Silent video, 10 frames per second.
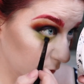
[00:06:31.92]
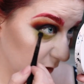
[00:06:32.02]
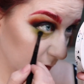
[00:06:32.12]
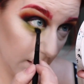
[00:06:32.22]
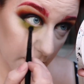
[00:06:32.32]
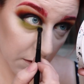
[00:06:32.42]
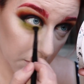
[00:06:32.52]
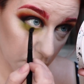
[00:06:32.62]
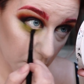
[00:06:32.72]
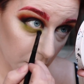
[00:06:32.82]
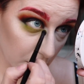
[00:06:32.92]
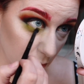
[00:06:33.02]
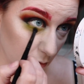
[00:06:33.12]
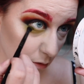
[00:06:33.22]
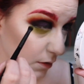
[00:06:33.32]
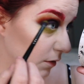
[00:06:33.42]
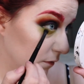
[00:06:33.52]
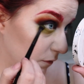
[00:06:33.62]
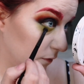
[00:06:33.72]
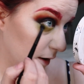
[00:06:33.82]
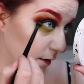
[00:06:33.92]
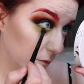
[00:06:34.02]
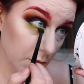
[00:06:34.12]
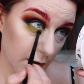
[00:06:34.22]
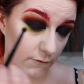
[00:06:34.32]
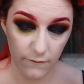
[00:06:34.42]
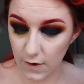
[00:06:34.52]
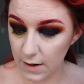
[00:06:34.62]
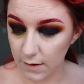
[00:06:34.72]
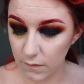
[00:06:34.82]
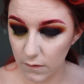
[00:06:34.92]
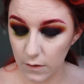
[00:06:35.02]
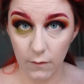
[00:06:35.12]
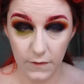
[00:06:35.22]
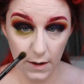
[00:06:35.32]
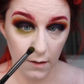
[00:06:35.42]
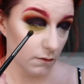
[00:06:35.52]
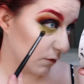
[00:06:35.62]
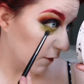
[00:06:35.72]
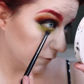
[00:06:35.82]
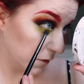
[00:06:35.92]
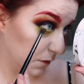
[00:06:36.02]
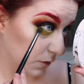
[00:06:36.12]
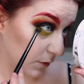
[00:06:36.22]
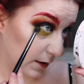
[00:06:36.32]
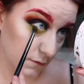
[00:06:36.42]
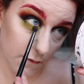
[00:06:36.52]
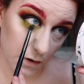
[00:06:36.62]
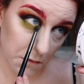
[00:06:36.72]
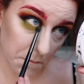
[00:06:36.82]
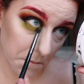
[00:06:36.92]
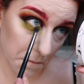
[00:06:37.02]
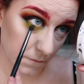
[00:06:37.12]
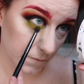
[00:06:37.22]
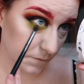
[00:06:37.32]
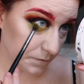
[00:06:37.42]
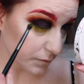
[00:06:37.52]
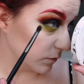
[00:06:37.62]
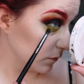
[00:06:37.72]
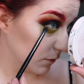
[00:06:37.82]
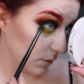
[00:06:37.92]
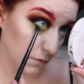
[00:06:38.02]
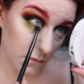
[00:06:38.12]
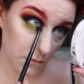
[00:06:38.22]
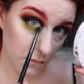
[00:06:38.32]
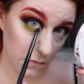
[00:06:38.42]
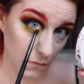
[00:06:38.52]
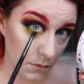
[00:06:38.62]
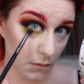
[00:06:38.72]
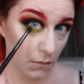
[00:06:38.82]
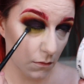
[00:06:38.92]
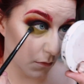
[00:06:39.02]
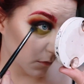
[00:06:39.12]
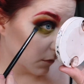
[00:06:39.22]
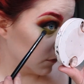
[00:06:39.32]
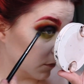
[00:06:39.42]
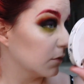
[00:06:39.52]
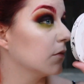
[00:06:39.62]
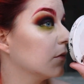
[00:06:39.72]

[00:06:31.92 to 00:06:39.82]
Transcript: Gonna go into Express Yourself, and I'm just keeping that a bit closer to the eye, so we're gonna have a very nice gradient